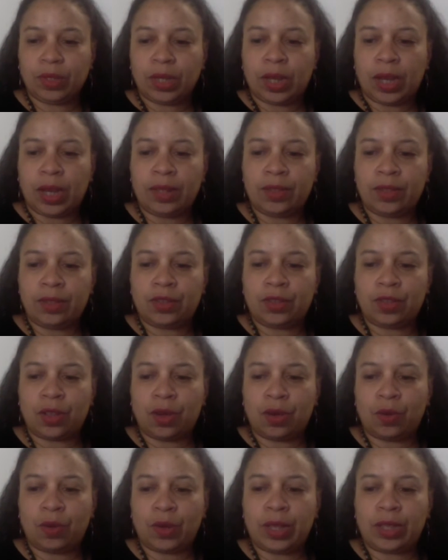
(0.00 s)
And
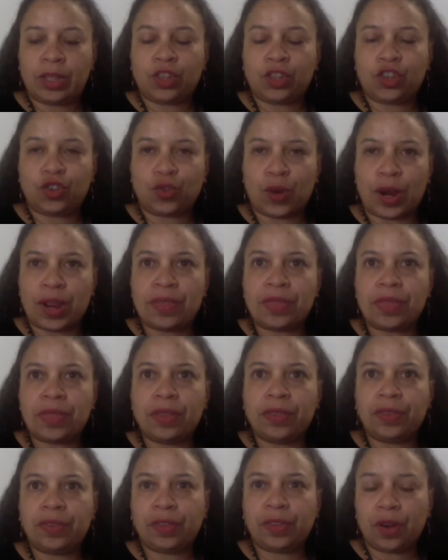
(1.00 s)
so it
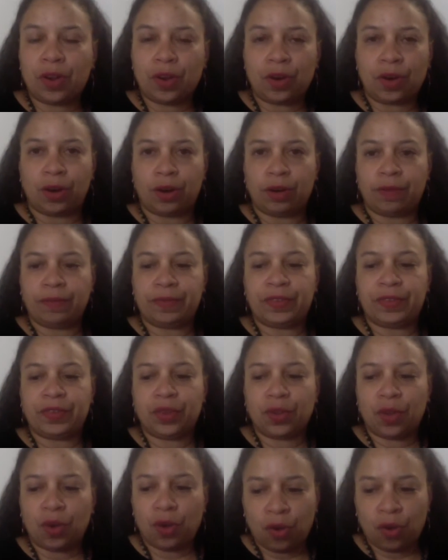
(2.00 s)
strengthens the
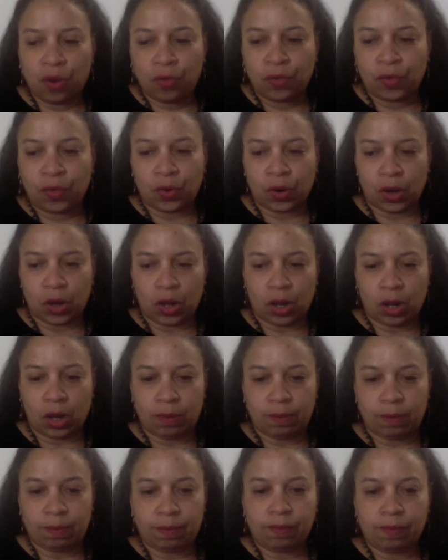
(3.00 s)
nerves
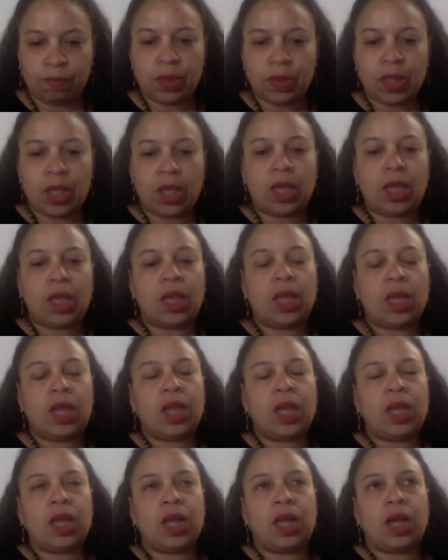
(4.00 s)
overall.
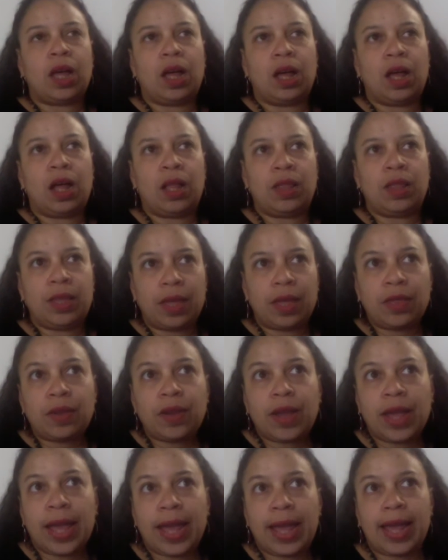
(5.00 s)
On the other
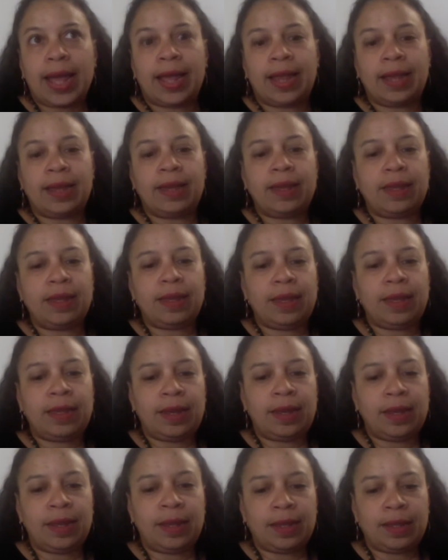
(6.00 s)
hand,
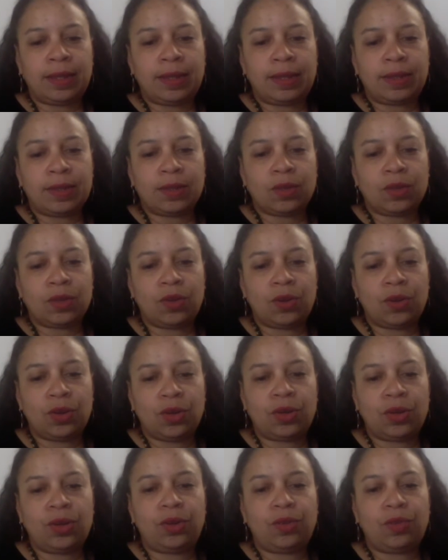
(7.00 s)
it is
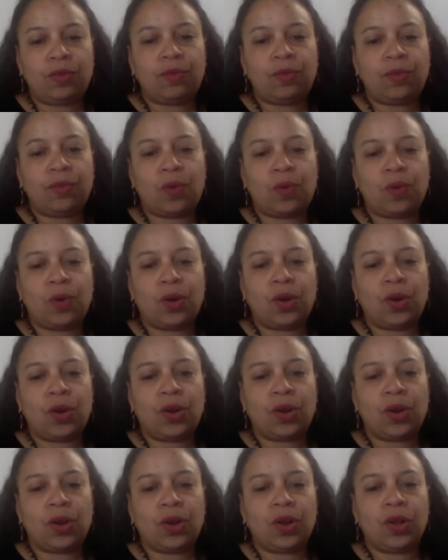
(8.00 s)
good
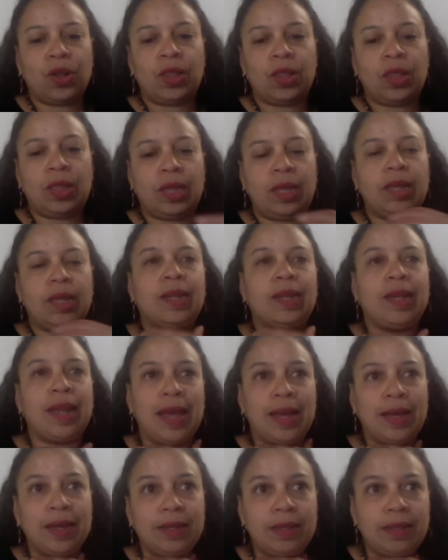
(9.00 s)
for the
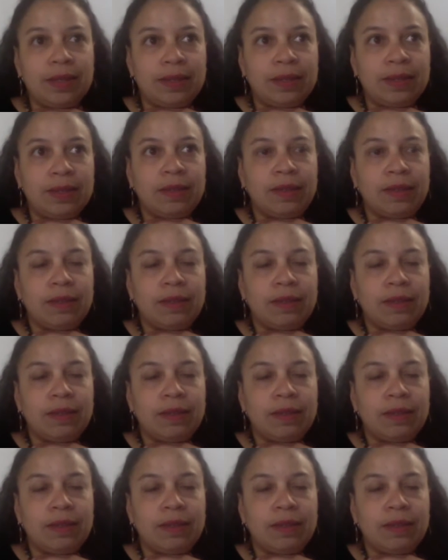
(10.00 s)
lungs,